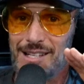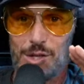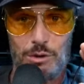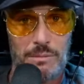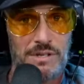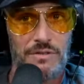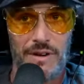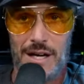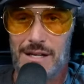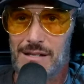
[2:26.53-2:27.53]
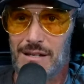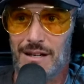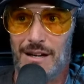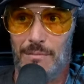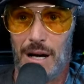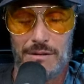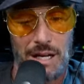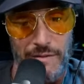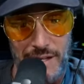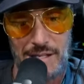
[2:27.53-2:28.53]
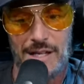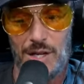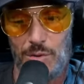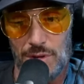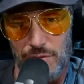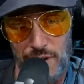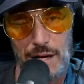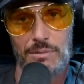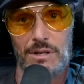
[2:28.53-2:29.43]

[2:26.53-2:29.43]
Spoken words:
scream his face. But I was like, if I see you with a vape,